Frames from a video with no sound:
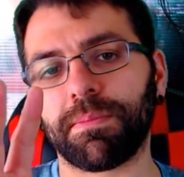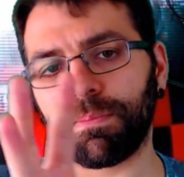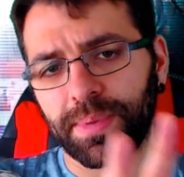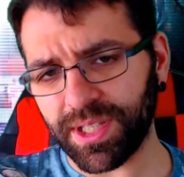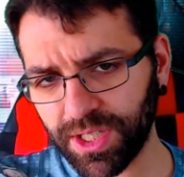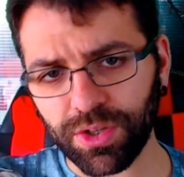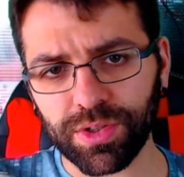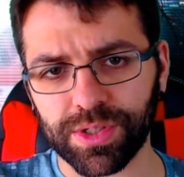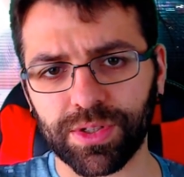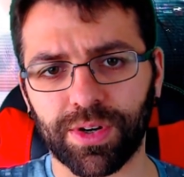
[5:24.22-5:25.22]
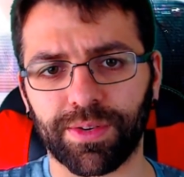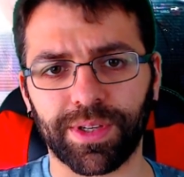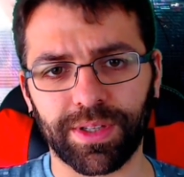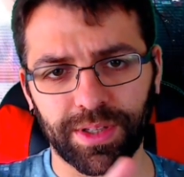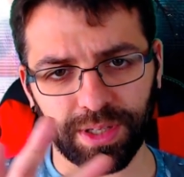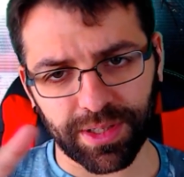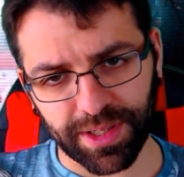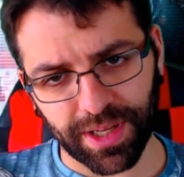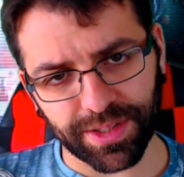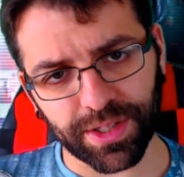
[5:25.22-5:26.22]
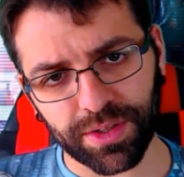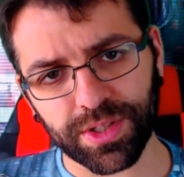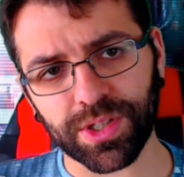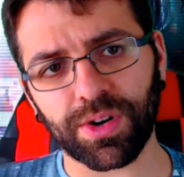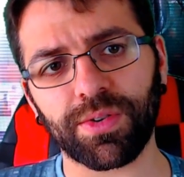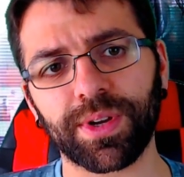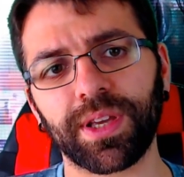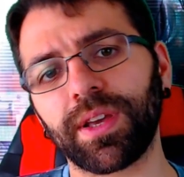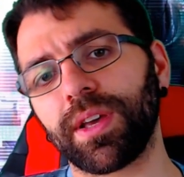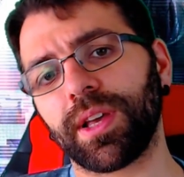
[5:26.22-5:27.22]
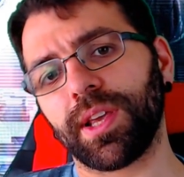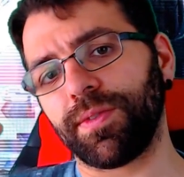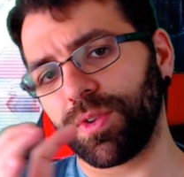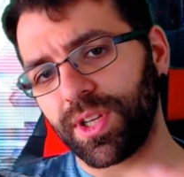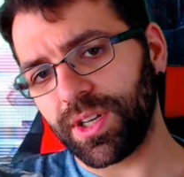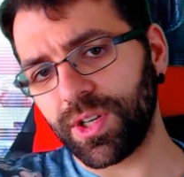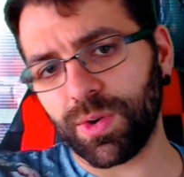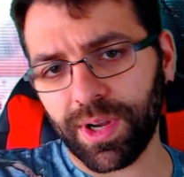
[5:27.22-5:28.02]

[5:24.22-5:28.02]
but it's a good story. It tells a good story. If you didn't know